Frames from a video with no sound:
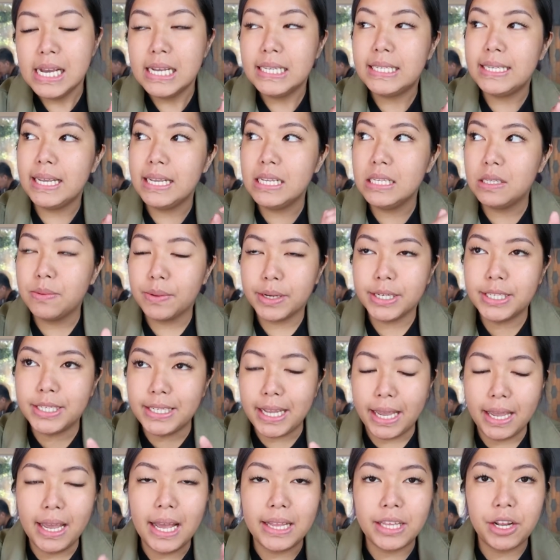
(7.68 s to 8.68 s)
since we're
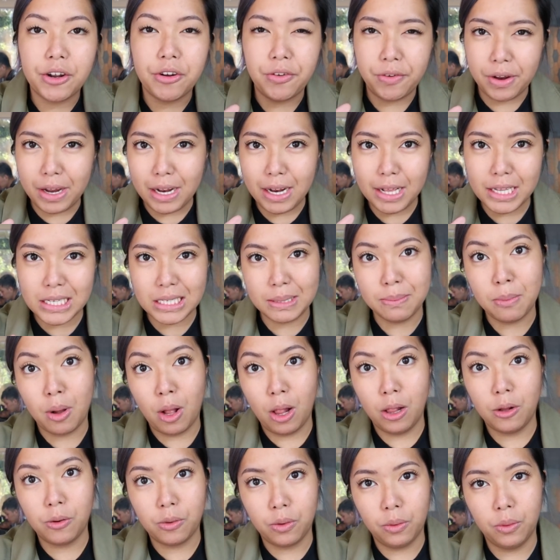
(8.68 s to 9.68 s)
staying at a really
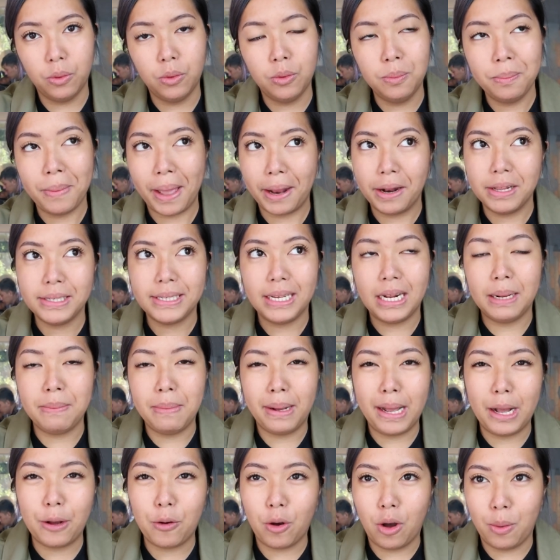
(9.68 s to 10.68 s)
small room, meron silang
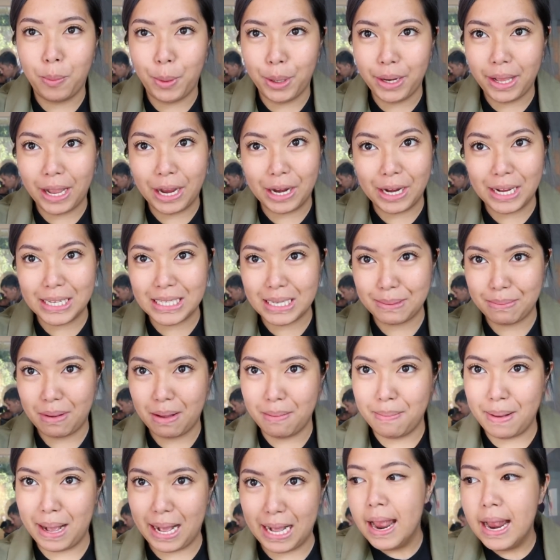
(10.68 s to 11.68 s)
mga common areas sa
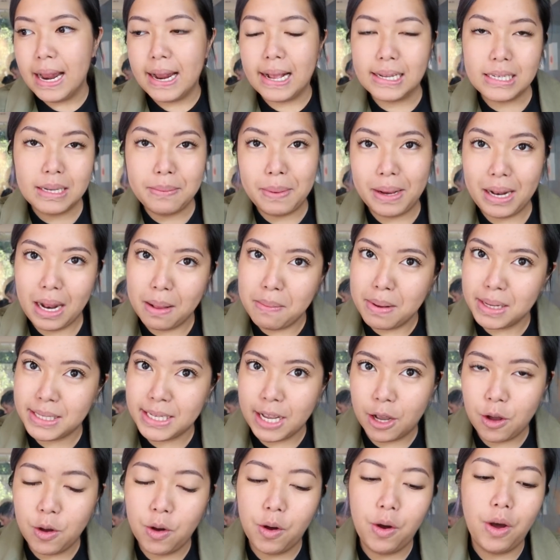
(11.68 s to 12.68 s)
baba. So may labas
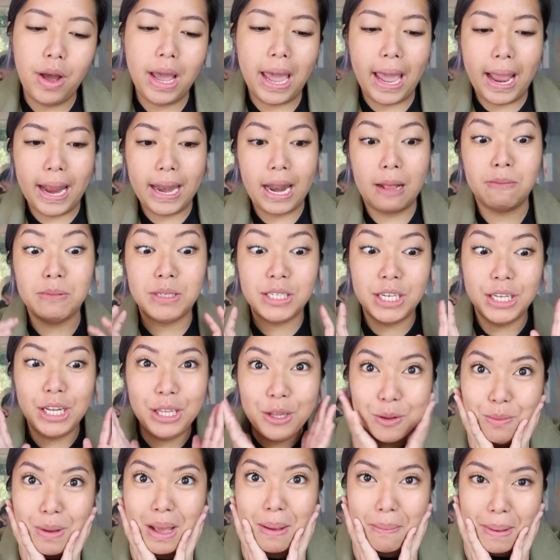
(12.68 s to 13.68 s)
ako, and I'm just gonna
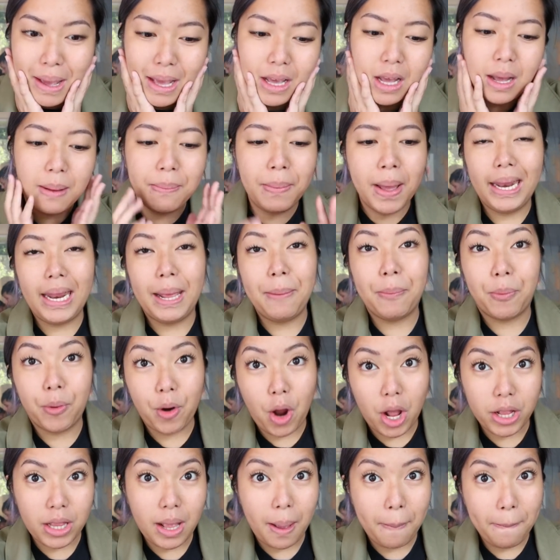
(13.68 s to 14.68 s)
do my makeup, and I
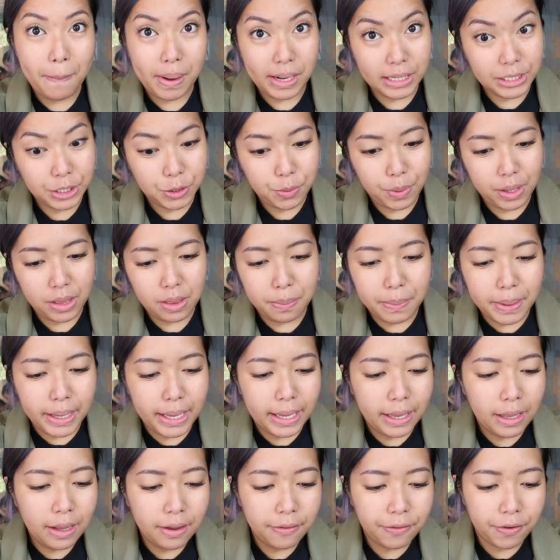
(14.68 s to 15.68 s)
brought a bunch with me
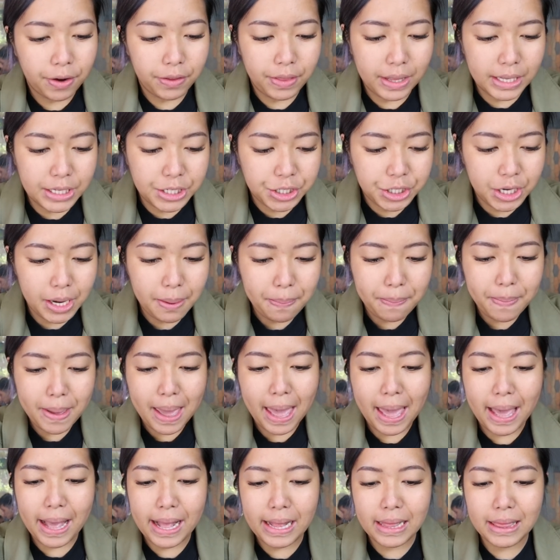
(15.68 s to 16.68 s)
for this trip,
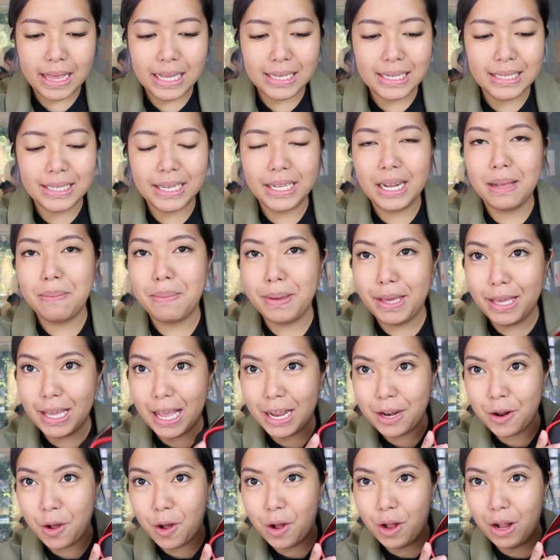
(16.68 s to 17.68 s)
and this is gonna be
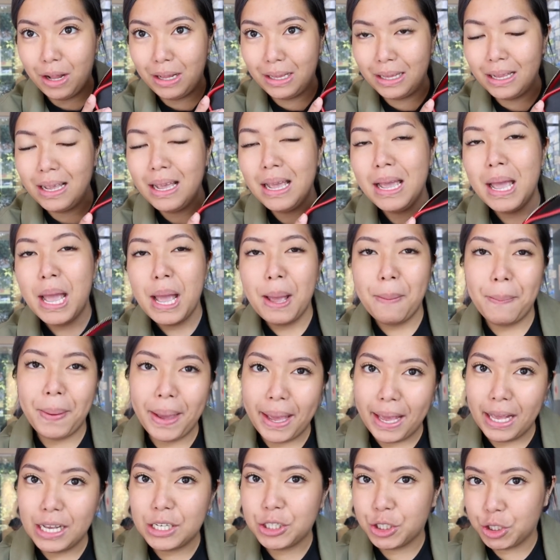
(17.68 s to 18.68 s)
an all
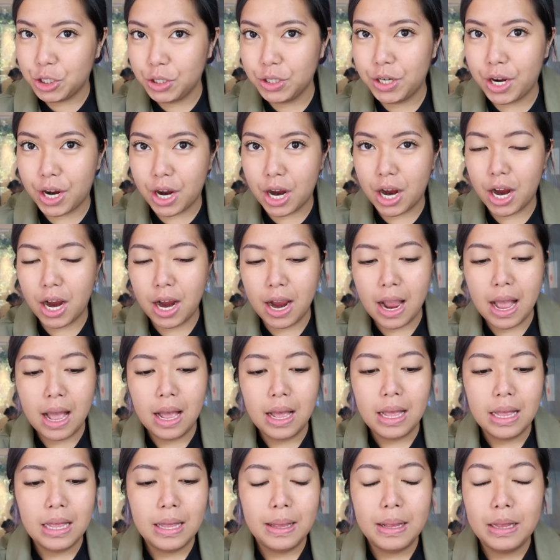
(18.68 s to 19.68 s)
pink sugar
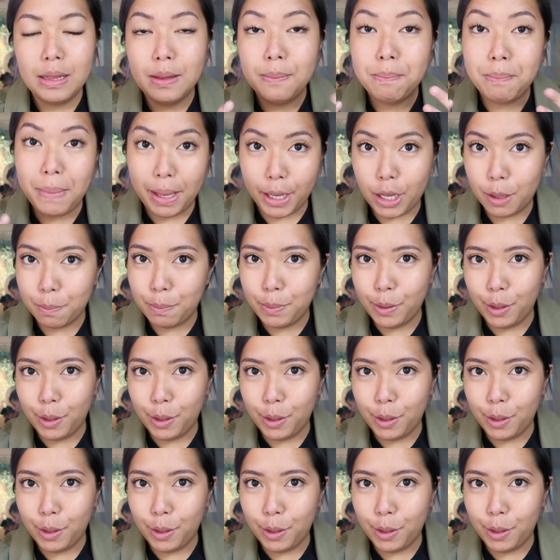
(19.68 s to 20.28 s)
makeup